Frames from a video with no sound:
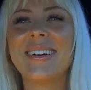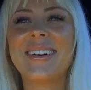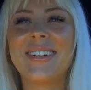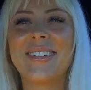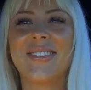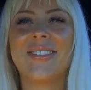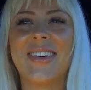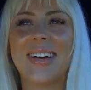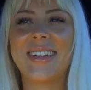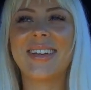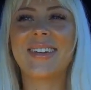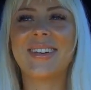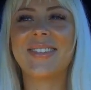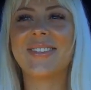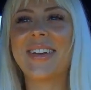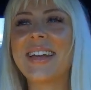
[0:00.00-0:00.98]
Oh my
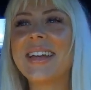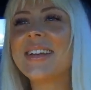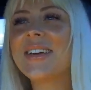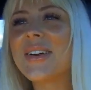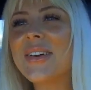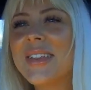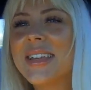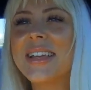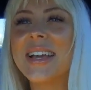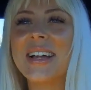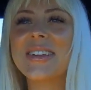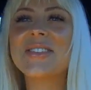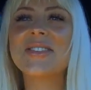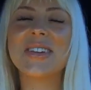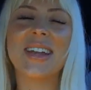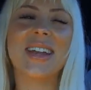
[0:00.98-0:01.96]
god, we need to go to the
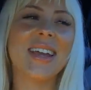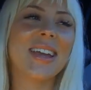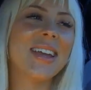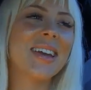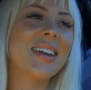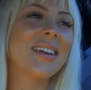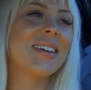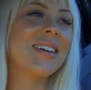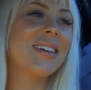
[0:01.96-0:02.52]
country.